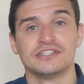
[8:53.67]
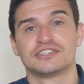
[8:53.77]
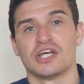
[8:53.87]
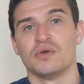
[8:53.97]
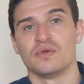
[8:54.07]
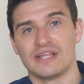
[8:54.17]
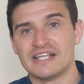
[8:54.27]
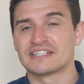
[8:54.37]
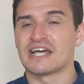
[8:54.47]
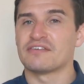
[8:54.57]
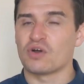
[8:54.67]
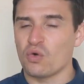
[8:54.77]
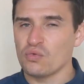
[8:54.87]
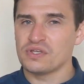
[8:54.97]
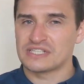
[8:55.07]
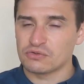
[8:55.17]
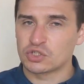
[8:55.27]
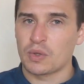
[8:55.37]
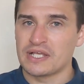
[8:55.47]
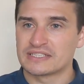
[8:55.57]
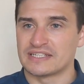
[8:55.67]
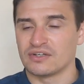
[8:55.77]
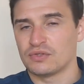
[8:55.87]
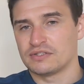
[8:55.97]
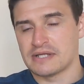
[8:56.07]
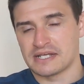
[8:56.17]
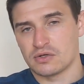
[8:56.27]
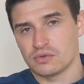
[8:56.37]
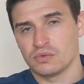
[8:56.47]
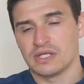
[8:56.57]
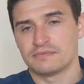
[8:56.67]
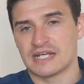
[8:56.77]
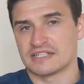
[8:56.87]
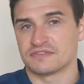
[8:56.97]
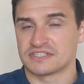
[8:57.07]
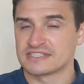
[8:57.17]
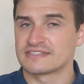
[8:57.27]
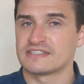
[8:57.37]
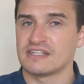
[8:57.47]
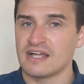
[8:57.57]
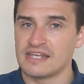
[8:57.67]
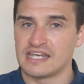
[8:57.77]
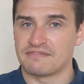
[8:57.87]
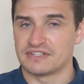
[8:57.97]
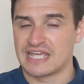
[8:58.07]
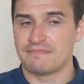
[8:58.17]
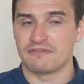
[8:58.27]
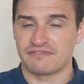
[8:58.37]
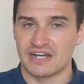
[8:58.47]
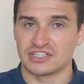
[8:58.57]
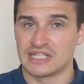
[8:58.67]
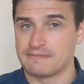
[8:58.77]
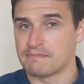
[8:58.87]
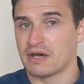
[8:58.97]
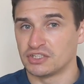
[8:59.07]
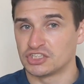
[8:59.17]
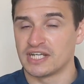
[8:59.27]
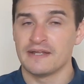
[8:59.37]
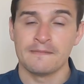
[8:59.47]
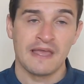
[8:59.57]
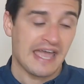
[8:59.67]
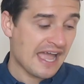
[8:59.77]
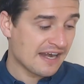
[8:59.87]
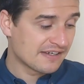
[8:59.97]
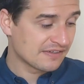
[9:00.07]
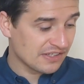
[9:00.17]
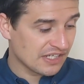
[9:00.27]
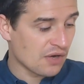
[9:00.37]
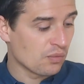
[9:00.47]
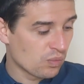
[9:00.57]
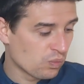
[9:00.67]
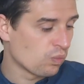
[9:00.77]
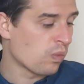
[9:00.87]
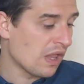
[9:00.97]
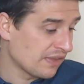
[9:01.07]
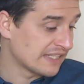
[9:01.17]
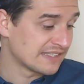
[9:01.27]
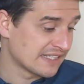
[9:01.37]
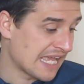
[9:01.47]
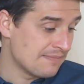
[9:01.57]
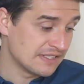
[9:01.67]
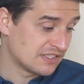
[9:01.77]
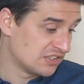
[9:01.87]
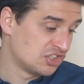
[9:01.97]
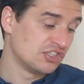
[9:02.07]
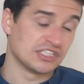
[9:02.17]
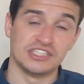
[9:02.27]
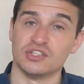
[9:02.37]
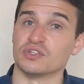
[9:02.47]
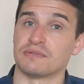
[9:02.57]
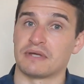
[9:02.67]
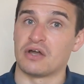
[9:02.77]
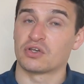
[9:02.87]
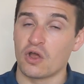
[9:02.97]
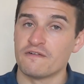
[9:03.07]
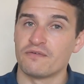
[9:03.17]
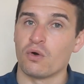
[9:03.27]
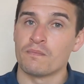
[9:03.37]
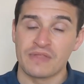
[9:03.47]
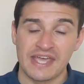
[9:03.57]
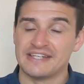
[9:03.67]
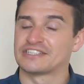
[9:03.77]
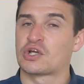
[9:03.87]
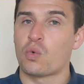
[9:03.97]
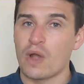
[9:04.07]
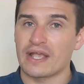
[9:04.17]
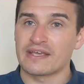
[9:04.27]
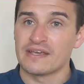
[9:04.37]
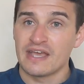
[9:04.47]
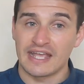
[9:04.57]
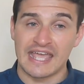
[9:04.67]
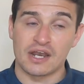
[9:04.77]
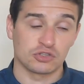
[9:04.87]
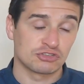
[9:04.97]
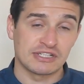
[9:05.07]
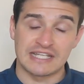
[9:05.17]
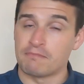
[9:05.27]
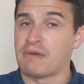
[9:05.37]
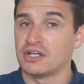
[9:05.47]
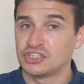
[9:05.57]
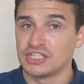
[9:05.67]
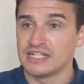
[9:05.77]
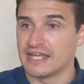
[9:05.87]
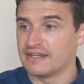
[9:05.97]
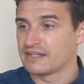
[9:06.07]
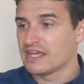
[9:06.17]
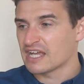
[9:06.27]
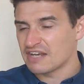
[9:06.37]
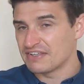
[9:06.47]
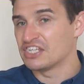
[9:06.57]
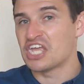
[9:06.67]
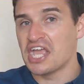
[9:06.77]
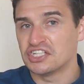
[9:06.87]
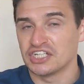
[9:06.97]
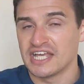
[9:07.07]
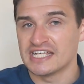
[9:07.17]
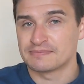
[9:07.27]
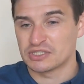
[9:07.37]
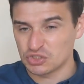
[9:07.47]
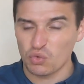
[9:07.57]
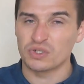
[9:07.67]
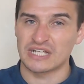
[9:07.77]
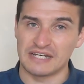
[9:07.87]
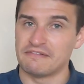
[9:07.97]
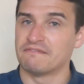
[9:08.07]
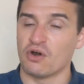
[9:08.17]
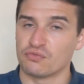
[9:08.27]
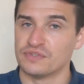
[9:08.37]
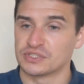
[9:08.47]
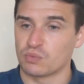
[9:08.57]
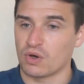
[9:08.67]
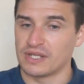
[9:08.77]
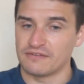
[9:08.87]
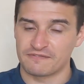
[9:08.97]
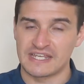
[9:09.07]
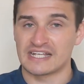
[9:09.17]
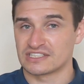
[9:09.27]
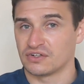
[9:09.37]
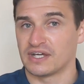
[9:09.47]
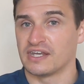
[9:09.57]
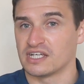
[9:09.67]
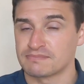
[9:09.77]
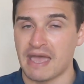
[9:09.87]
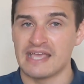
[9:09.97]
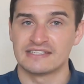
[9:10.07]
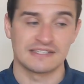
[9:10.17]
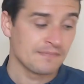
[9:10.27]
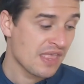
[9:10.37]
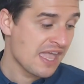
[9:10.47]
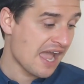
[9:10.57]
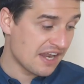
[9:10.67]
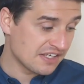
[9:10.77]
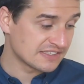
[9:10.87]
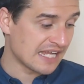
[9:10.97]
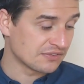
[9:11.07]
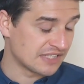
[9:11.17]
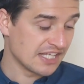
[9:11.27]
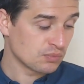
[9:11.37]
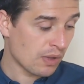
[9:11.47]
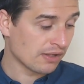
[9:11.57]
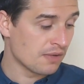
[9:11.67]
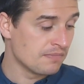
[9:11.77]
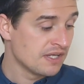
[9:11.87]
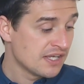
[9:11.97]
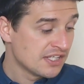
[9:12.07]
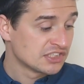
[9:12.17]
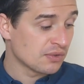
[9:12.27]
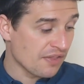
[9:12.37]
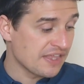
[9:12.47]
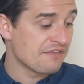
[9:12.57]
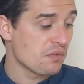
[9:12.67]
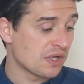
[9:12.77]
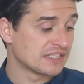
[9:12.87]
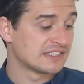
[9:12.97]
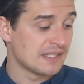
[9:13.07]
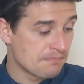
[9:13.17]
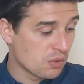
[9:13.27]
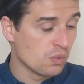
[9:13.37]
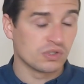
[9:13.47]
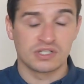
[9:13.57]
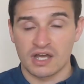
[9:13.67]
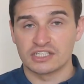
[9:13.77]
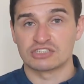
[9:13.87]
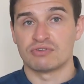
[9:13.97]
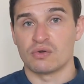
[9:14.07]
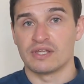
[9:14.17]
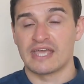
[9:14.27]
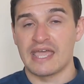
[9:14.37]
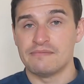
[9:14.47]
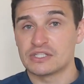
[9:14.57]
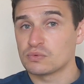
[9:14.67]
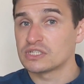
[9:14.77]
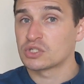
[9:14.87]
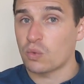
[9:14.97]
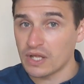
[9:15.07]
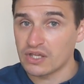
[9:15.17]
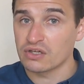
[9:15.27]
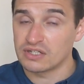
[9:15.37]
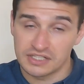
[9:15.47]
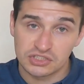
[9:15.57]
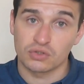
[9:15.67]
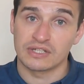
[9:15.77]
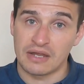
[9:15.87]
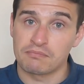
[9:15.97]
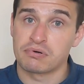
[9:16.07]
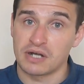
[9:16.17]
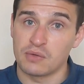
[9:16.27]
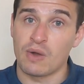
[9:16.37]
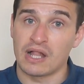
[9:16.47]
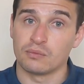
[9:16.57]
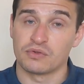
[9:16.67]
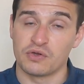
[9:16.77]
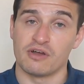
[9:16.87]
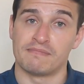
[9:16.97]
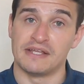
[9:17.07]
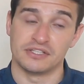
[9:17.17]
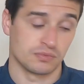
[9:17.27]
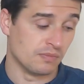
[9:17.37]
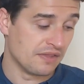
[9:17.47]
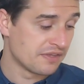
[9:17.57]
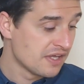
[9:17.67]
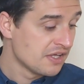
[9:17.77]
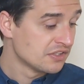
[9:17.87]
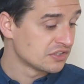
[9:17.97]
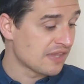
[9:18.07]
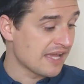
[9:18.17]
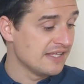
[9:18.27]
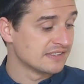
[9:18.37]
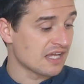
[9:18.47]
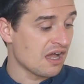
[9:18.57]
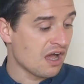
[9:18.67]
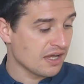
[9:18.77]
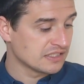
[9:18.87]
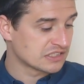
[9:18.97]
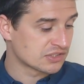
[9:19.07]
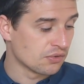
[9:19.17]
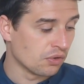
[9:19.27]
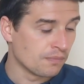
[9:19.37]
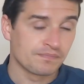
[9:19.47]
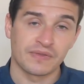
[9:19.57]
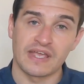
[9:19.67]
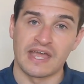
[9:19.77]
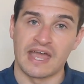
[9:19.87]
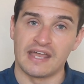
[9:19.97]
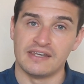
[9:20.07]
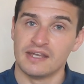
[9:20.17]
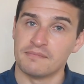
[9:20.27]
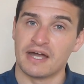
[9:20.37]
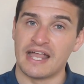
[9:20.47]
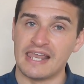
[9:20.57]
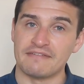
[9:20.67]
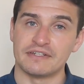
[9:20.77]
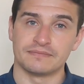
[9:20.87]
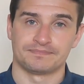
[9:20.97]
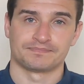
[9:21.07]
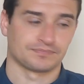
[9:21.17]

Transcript: So it's kind of got all these little tweaks, and all the objectives are slightly different to keep it fresh and keep it punchy. And, you know, while the game is traditionally not something I'd go for, it quick. Again, I'll stress how punchy and kind of engaging it is, because you're always kind of involved in this one. It ticks along at a nice pace and it doesn't outstay its welcome. So I think if you want a simple dice rolling game, this one is quite good, and it's gone down pretty well with who I played this one with. So that is High Score at number 11.